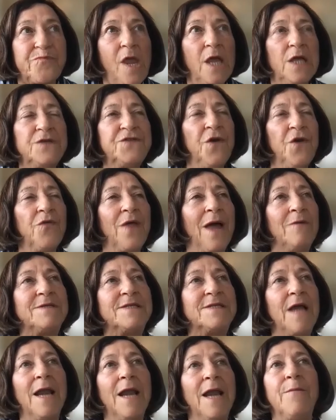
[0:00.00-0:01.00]
So
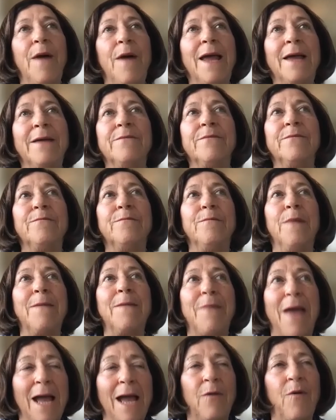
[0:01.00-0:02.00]
that's kind of my
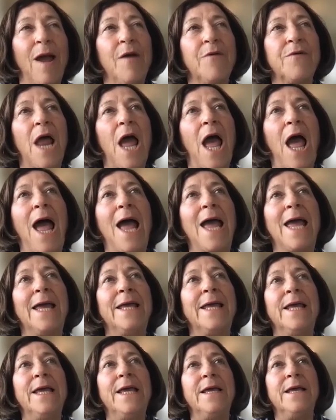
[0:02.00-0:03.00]
background.
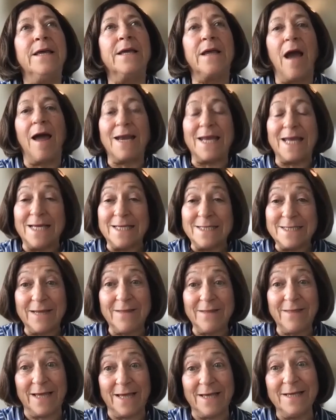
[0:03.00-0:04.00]
I got into
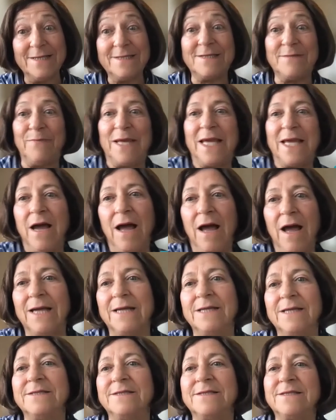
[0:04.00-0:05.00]
this
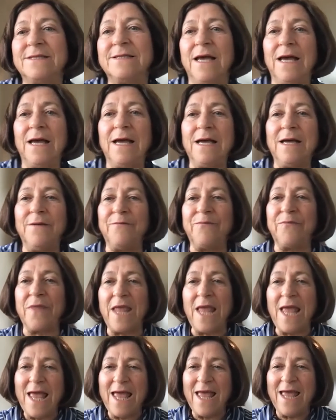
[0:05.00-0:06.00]
because
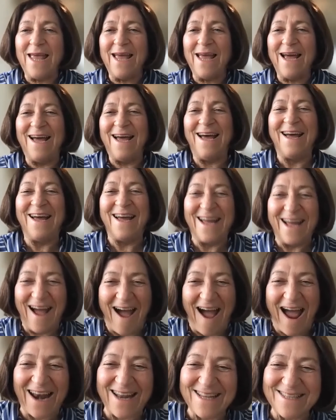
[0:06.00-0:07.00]

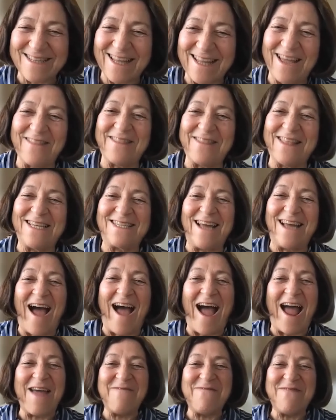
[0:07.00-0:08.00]
honestly, at the
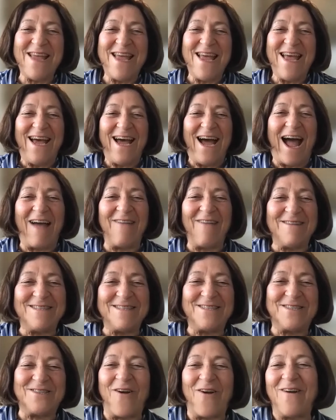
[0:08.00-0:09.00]
time, I
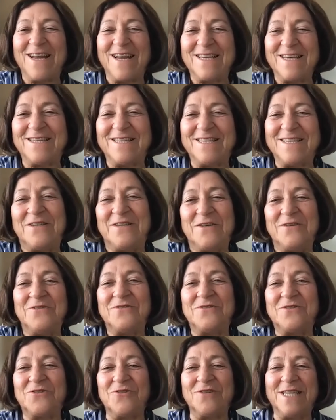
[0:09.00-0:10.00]
was starting to do
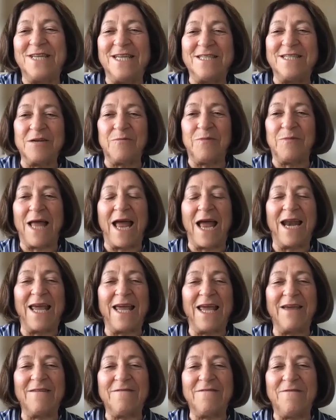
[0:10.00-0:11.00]
strategic
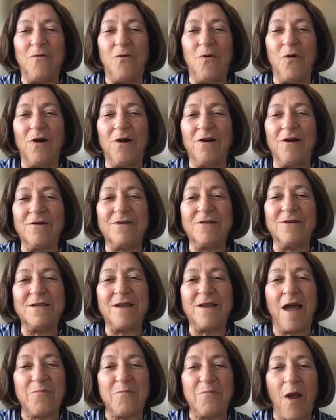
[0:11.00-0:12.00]
planning for
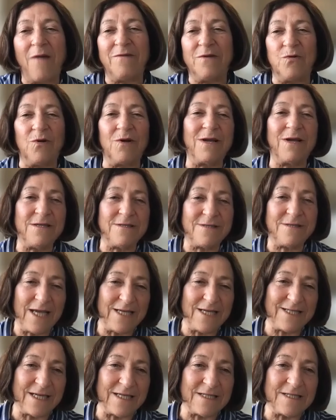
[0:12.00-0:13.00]
nonprofit
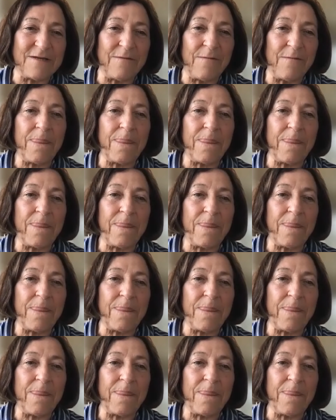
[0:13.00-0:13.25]
organizations.